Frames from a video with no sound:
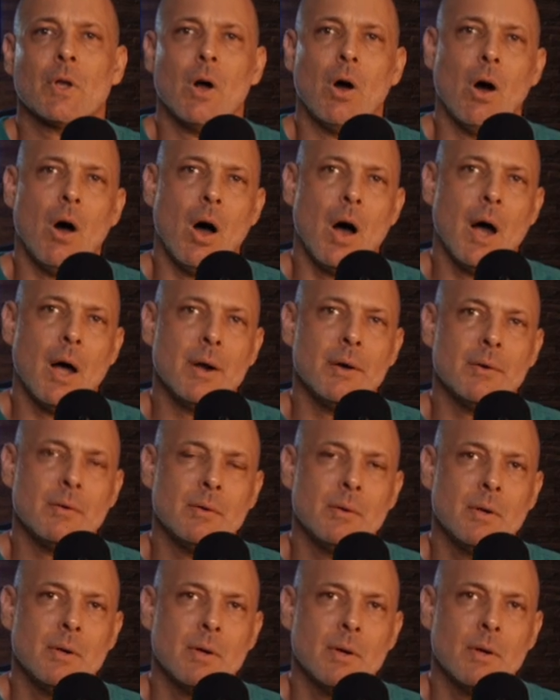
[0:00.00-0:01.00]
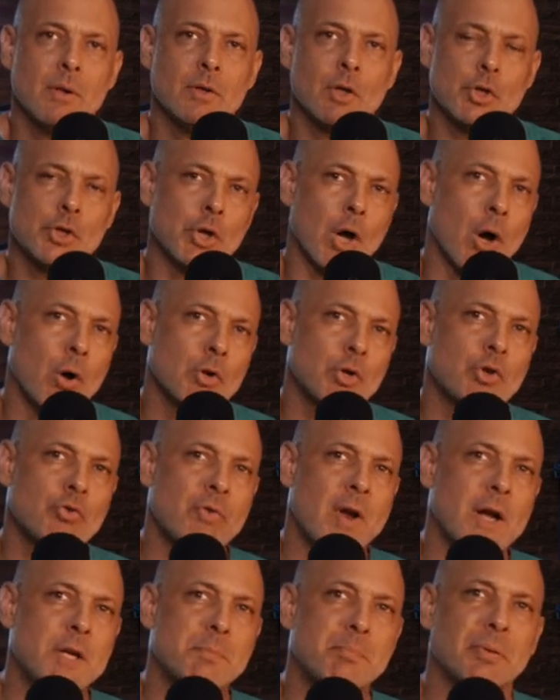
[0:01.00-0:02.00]
on the zone
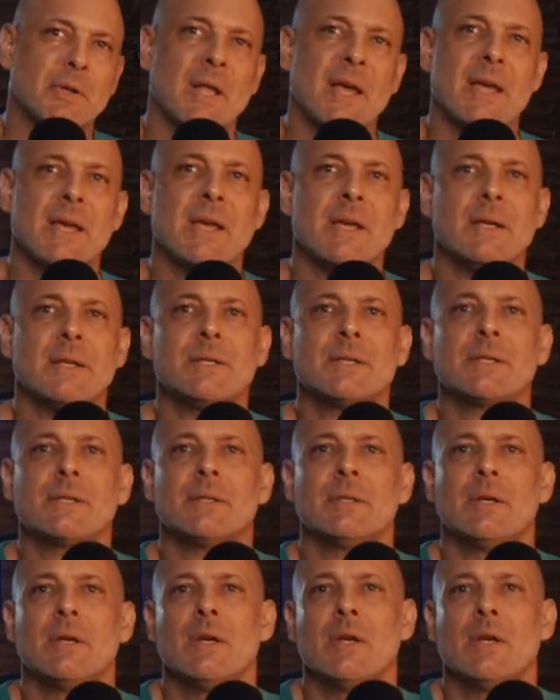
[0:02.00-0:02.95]
stretch plays.